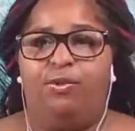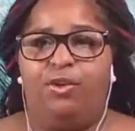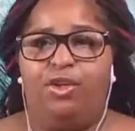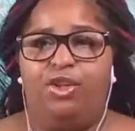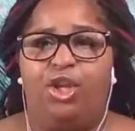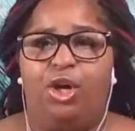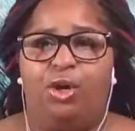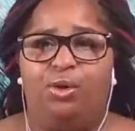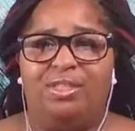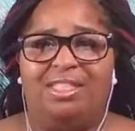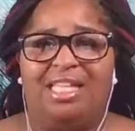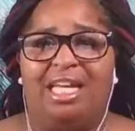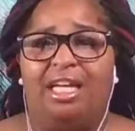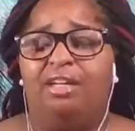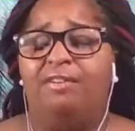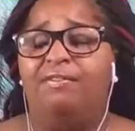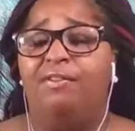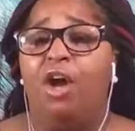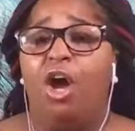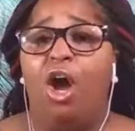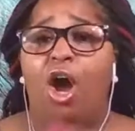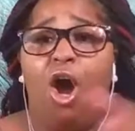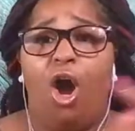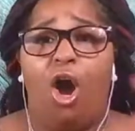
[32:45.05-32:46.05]
For those that
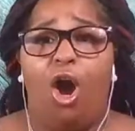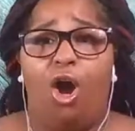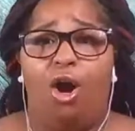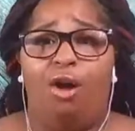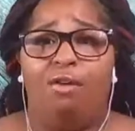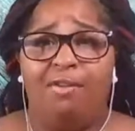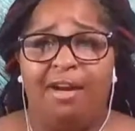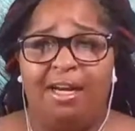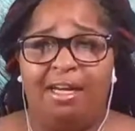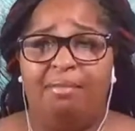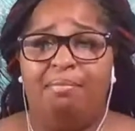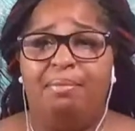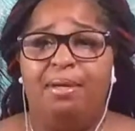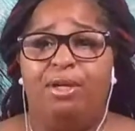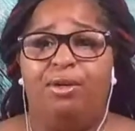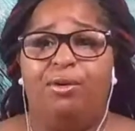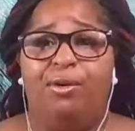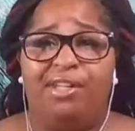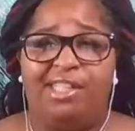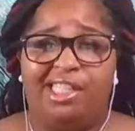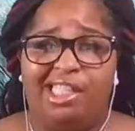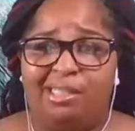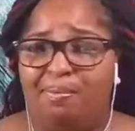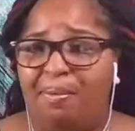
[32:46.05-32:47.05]
have already been
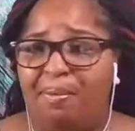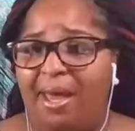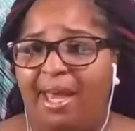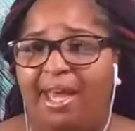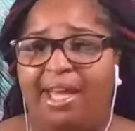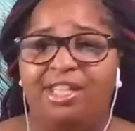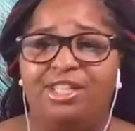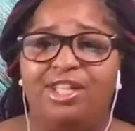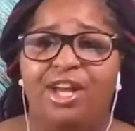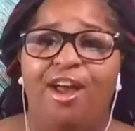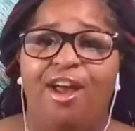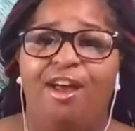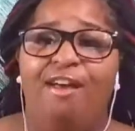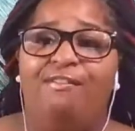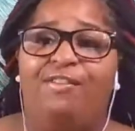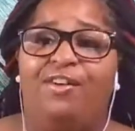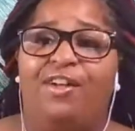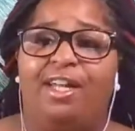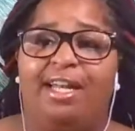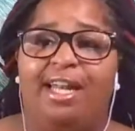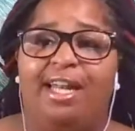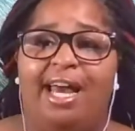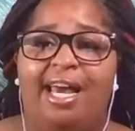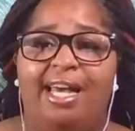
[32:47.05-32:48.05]
on this page
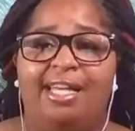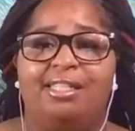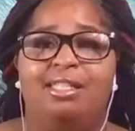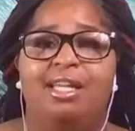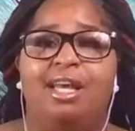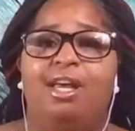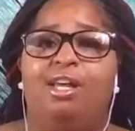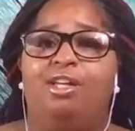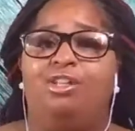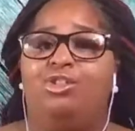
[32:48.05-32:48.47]
for the last